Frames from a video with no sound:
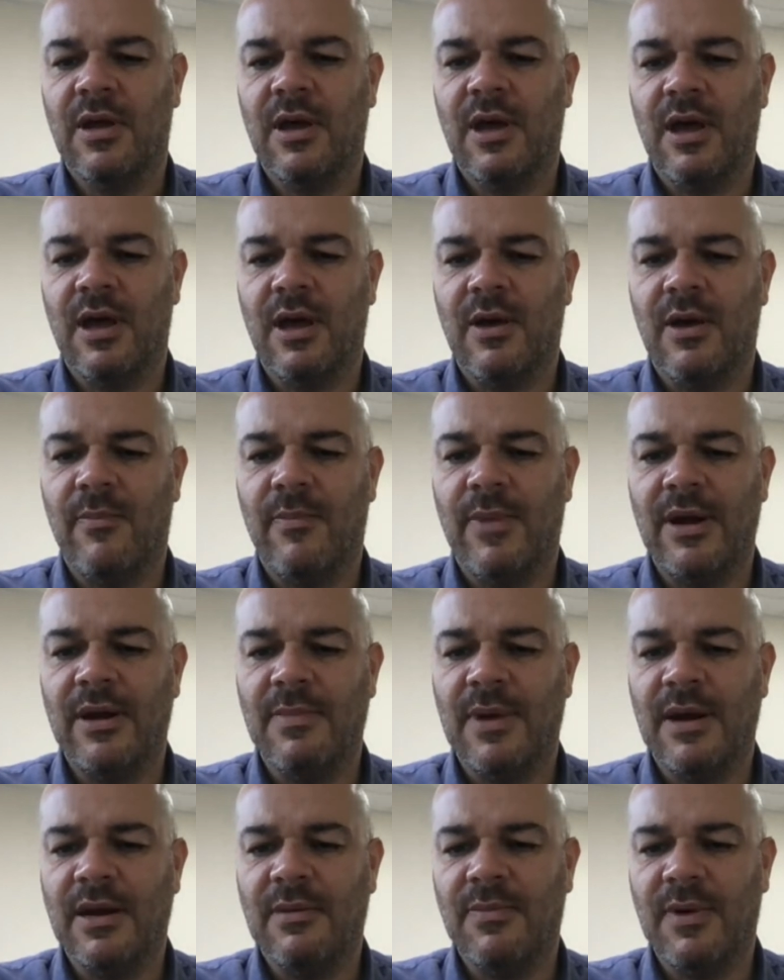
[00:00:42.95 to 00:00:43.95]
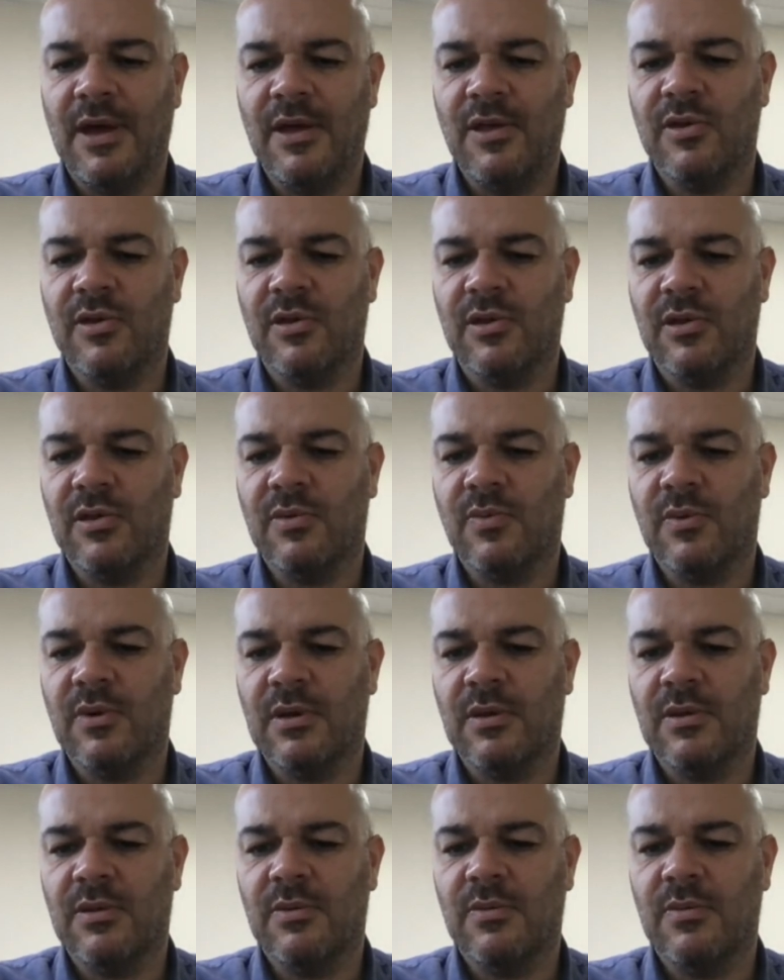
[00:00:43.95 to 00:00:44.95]
many patients
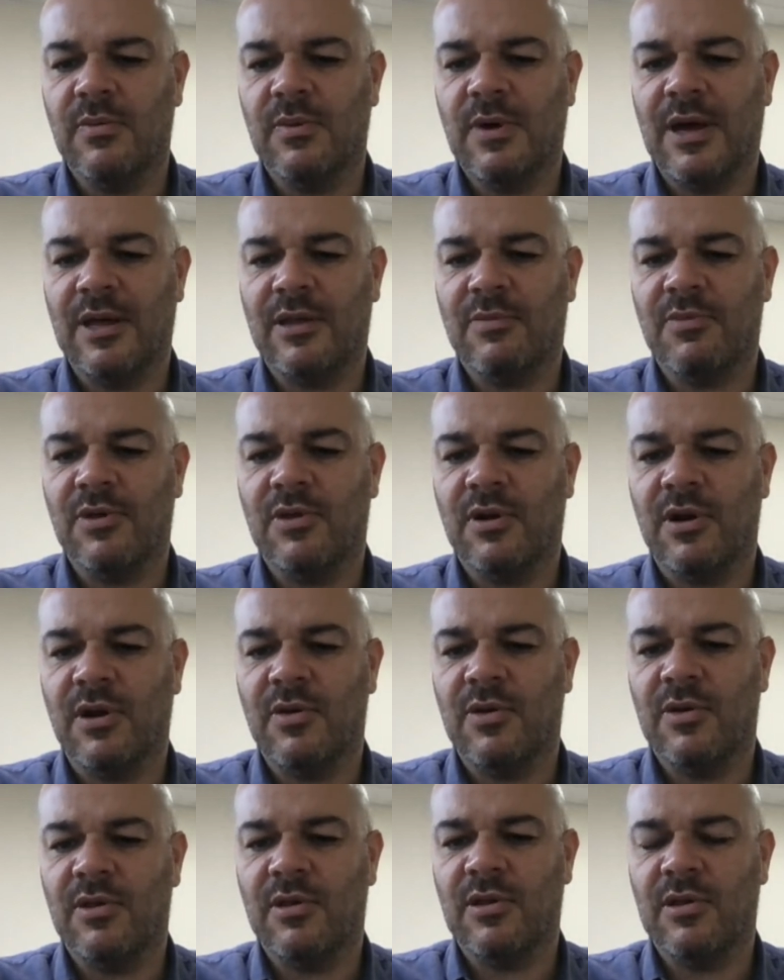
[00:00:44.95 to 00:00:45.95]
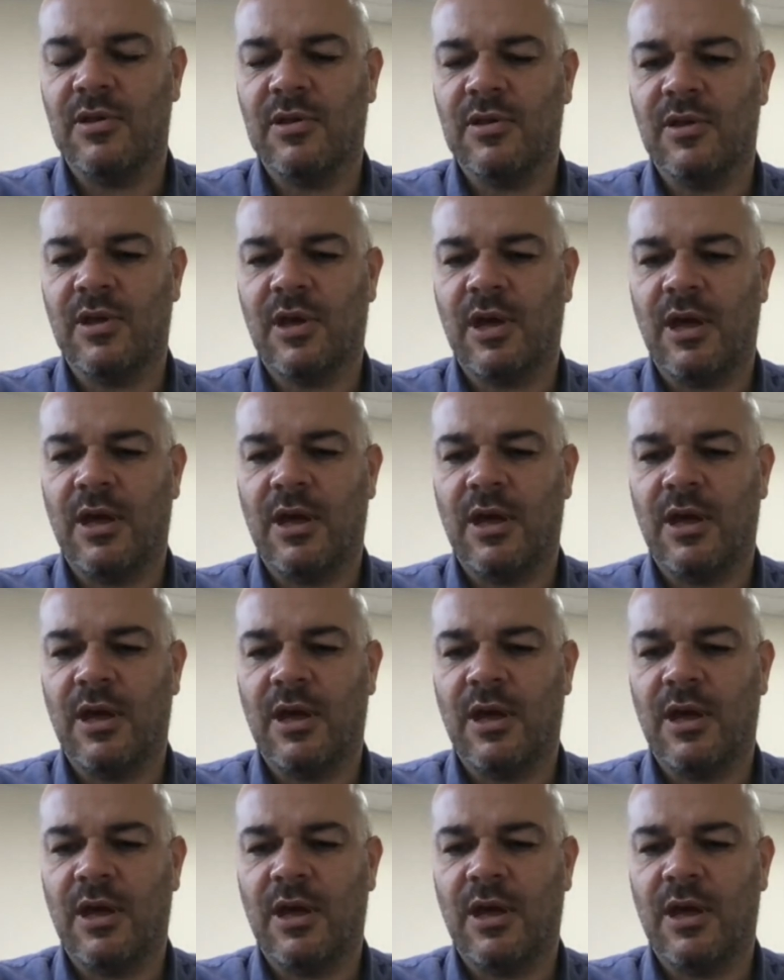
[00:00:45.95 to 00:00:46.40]
with aspergillosis